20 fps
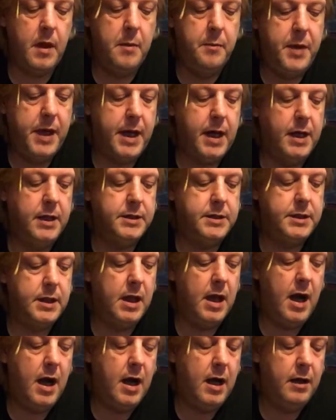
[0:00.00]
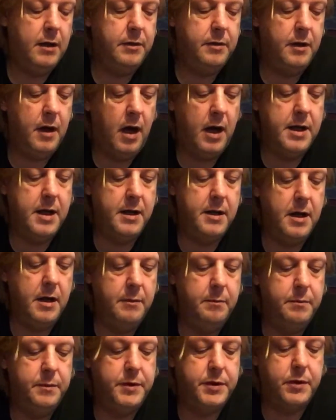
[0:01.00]
Because, I don't
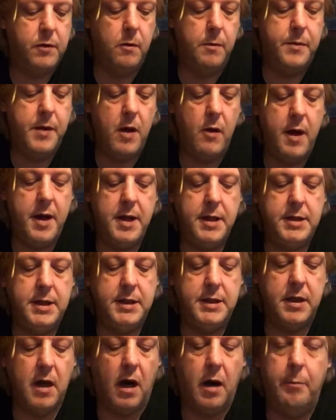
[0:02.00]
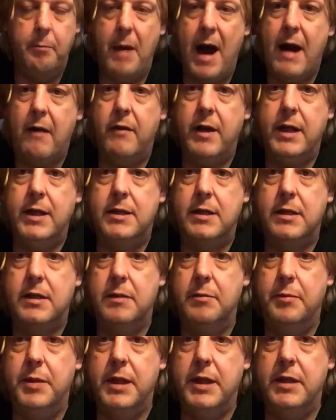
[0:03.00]
know, Scorpio energies that are married
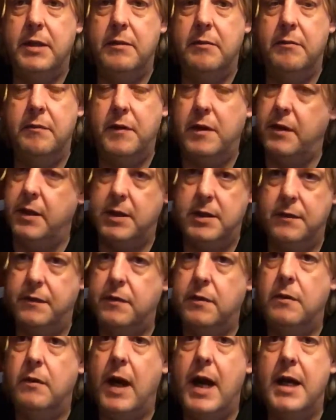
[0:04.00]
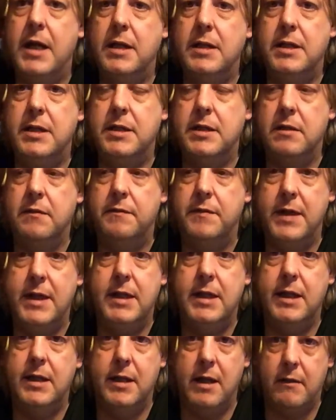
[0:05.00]
can be very difficult energies of
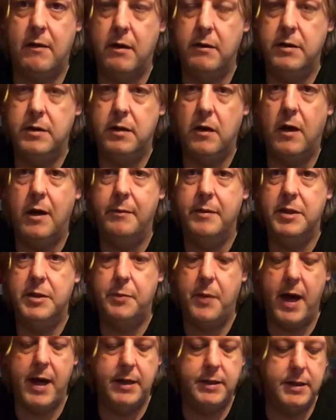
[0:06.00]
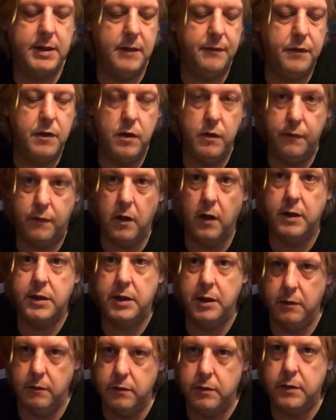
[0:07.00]
needing their own time and space. And if you've got
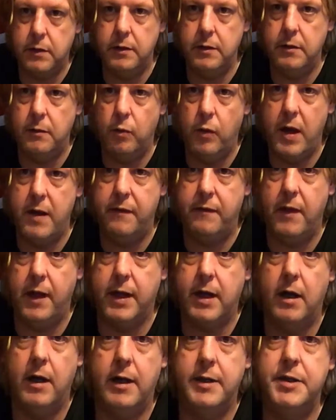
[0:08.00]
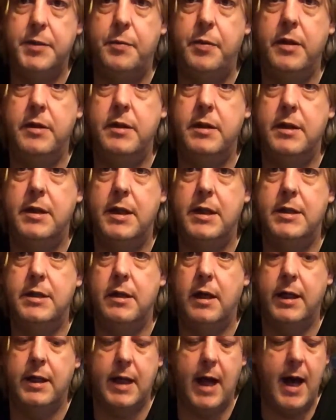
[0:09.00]
children with like a husband and
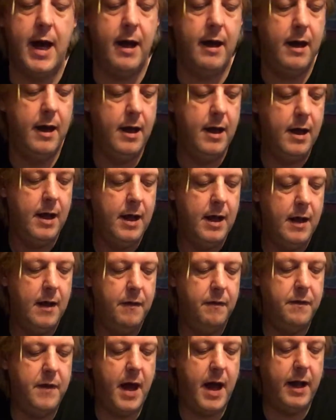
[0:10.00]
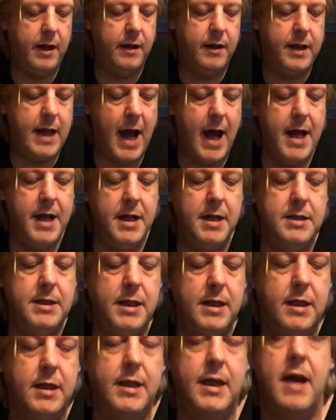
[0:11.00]
things like that, then that
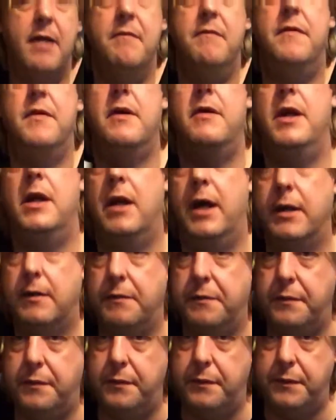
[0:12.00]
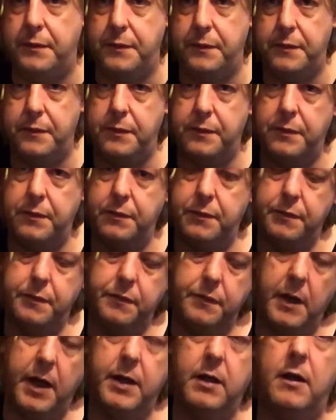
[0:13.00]
energy can get very like,
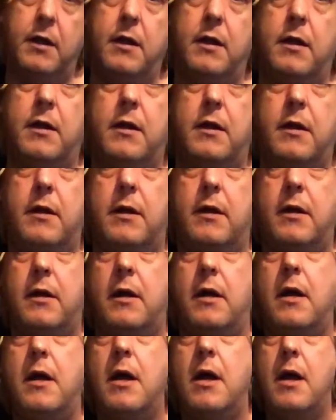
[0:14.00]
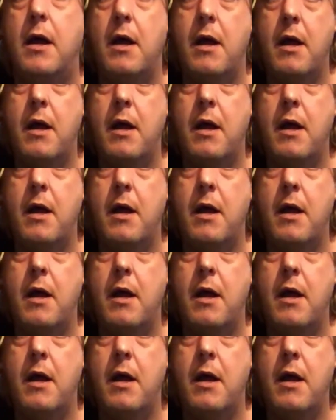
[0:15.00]
oh,